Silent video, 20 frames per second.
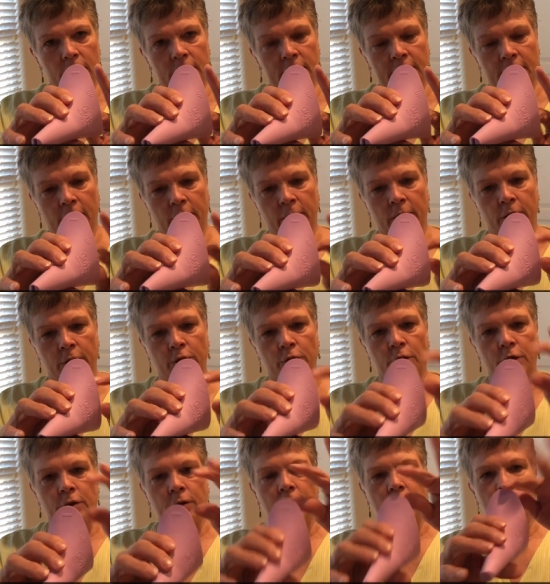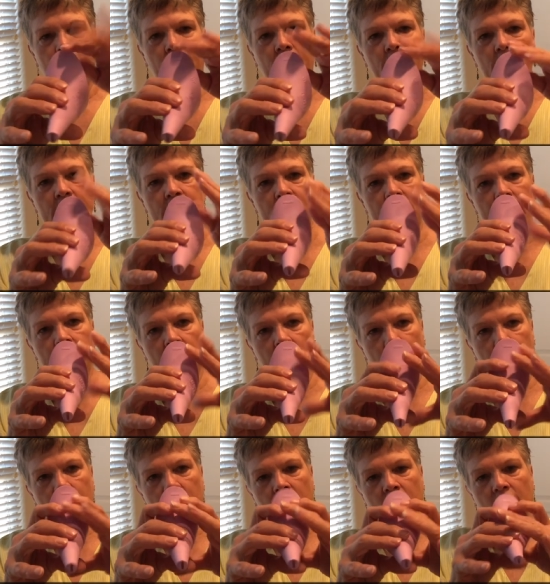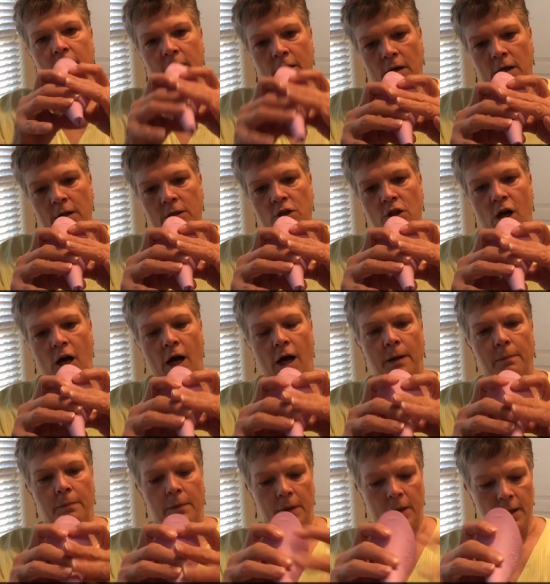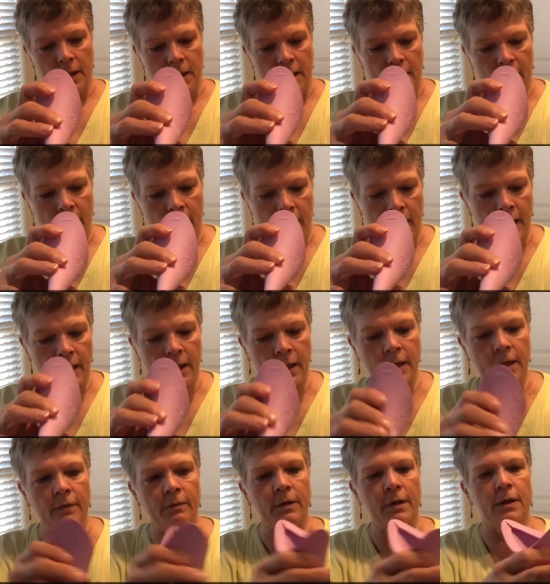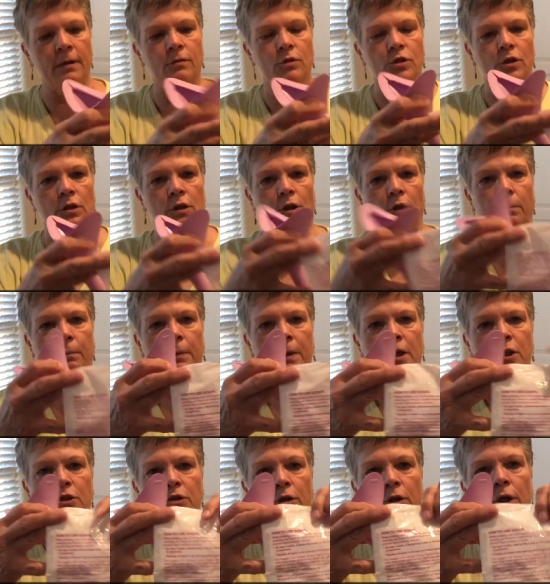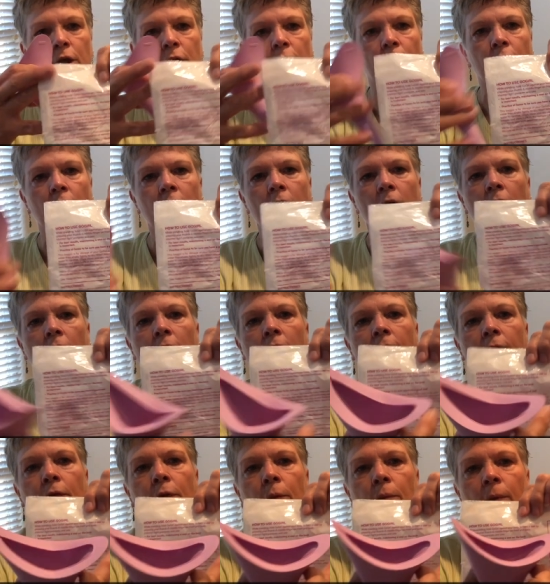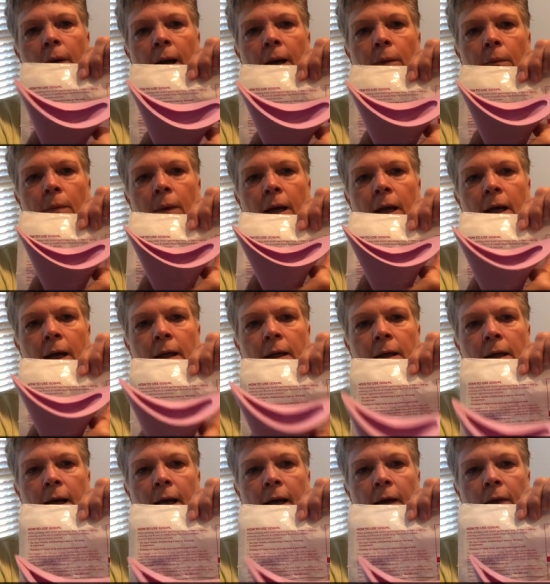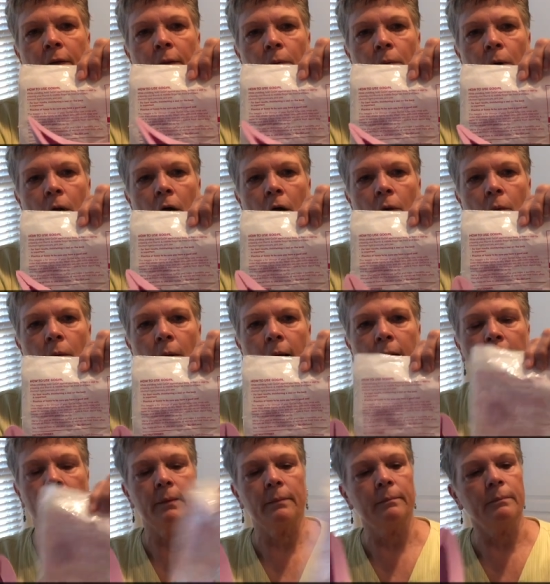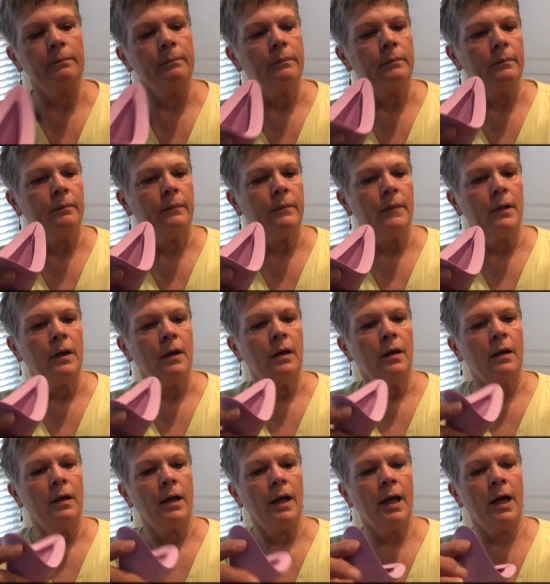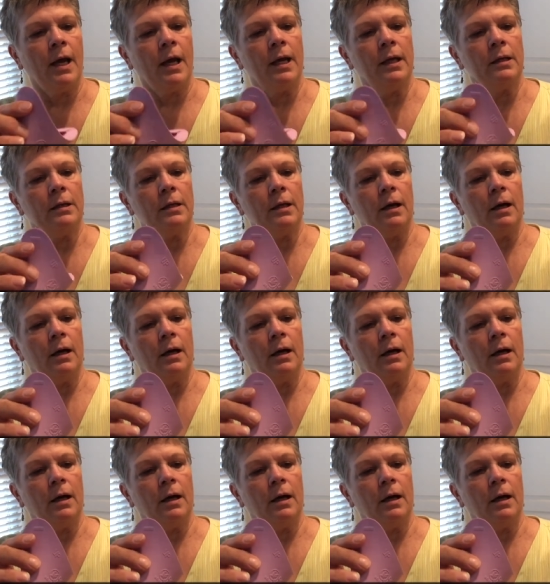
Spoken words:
down under and this is gonna be on top. And it even gives you a little picture here of the right way and the wrong way. And